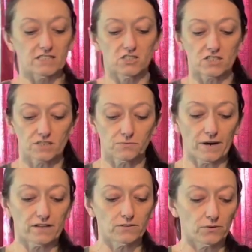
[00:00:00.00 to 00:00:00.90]
just
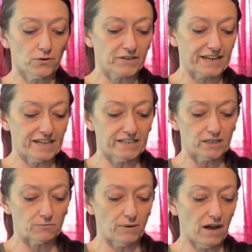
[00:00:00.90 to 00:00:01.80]
regular
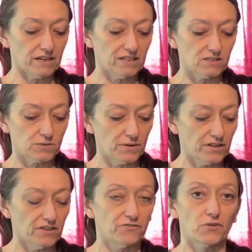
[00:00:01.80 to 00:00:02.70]
organic potting
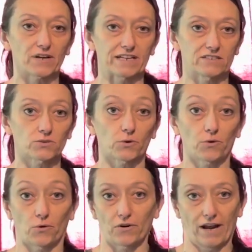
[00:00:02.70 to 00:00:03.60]
soil for indoor
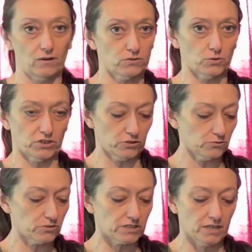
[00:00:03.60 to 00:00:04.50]
or outdoor
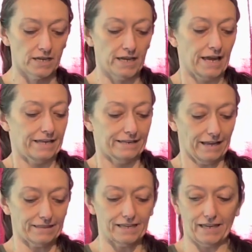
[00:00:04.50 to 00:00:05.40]
use.
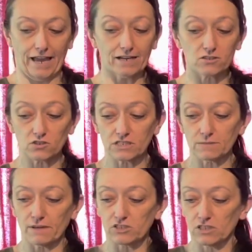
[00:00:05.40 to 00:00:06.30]
Nothing extra
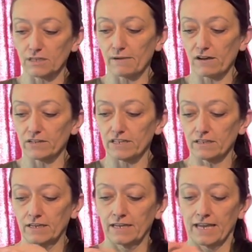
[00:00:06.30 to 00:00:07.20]
special about it.
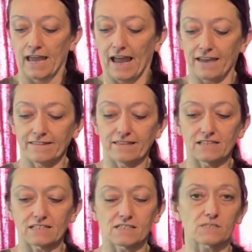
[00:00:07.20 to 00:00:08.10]
And then
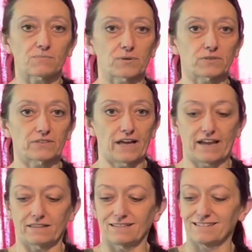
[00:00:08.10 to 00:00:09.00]
this is
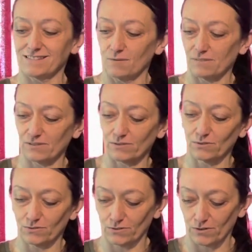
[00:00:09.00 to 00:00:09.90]
perlite. This is a
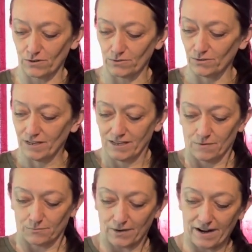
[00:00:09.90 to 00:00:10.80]
Miracle-Gro
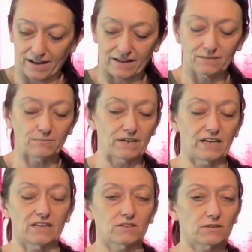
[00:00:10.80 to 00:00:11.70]
brand,
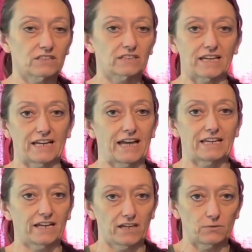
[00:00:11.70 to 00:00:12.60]
but you can get
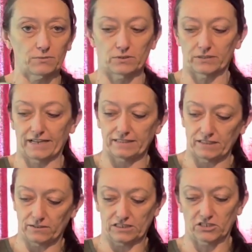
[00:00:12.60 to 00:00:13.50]
any kind of perlite that
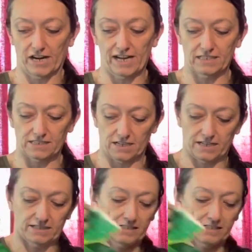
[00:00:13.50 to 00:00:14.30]
you get your hands on.